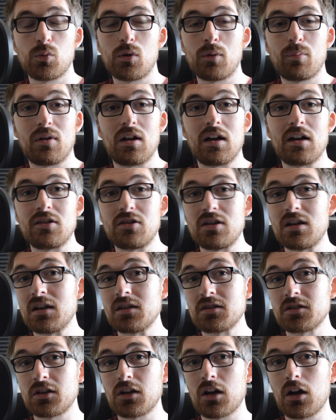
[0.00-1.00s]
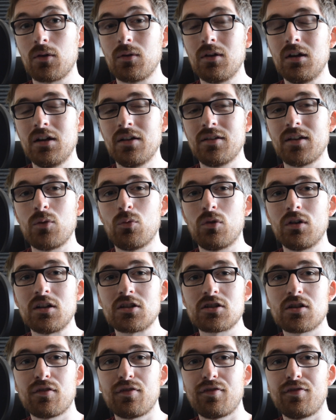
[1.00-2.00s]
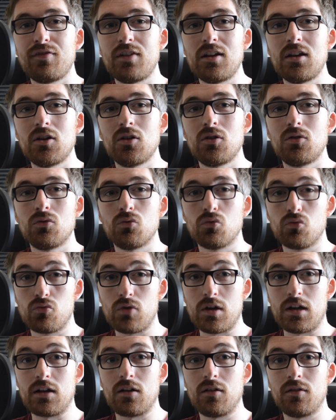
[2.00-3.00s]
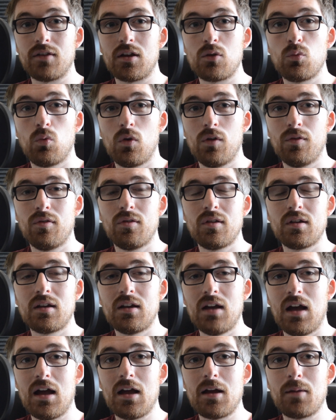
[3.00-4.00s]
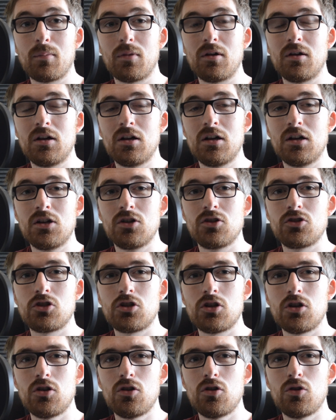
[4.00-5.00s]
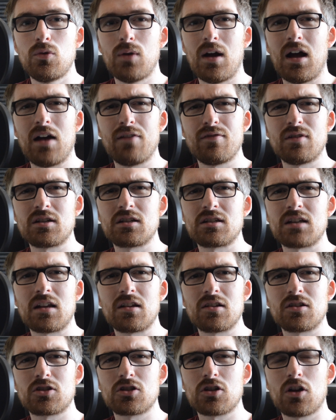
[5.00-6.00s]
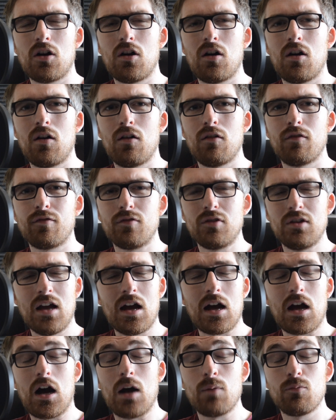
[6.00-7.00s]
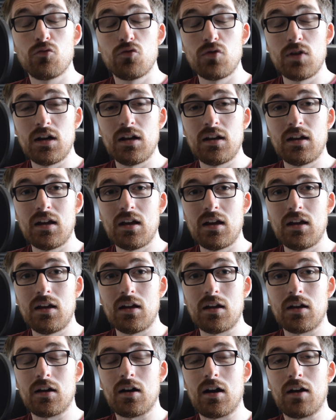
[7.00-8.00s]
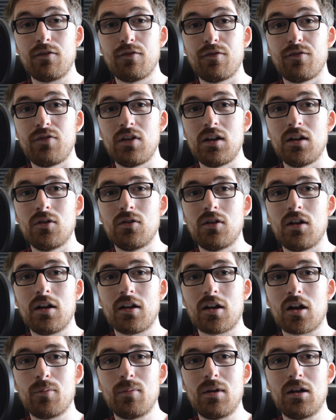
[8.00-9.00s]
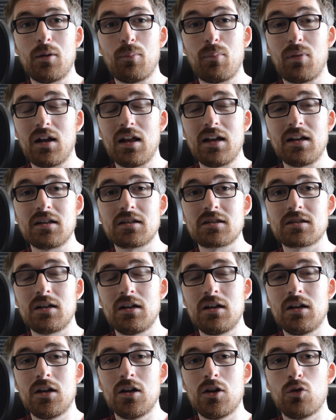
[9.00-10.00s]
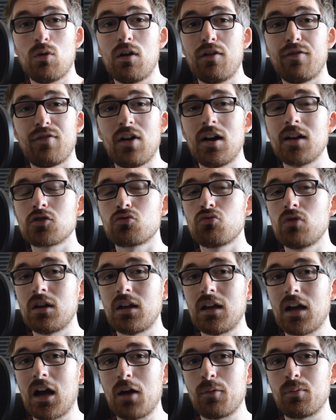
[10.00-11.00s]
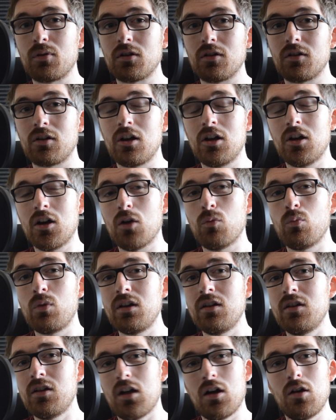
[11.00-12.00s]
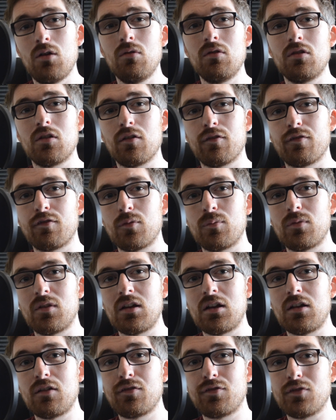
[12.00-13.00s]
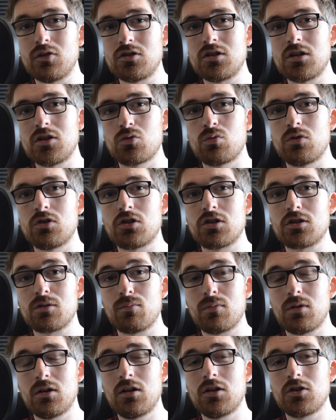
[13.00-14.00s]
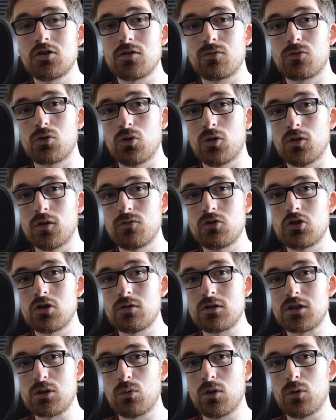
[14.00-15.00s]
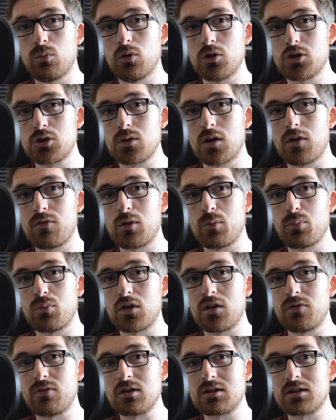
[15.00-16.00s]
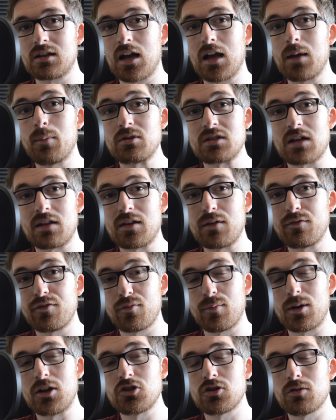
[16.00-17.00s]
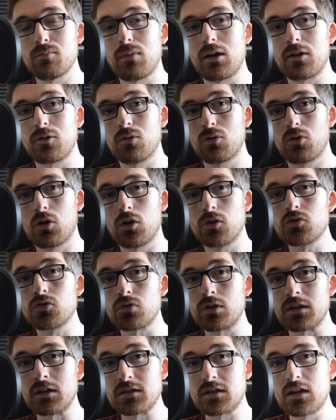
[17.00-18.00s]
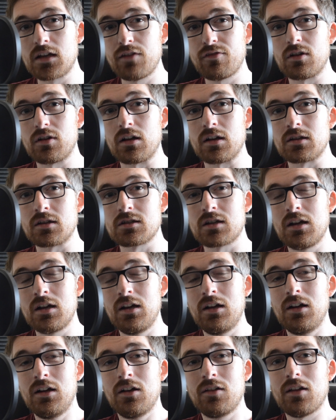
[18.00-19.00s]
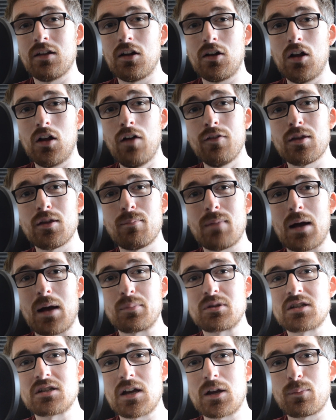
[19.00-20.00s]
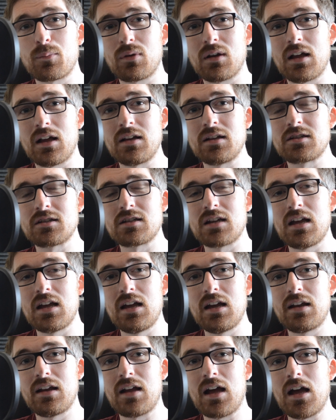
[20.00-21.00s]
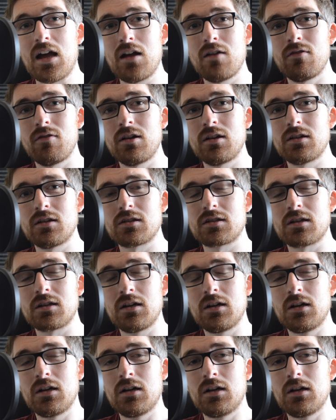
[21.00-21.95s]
that we played years ago. They want it to feel real. They want the game to have a sense of, yeah, I'm really here. I feel like I'm in a place where fights really happened. And we know that from the footage which has emerged of Call of Duty World War II over the previous games and the information Michael Condrey has given us, that a lot of the maps take place in areas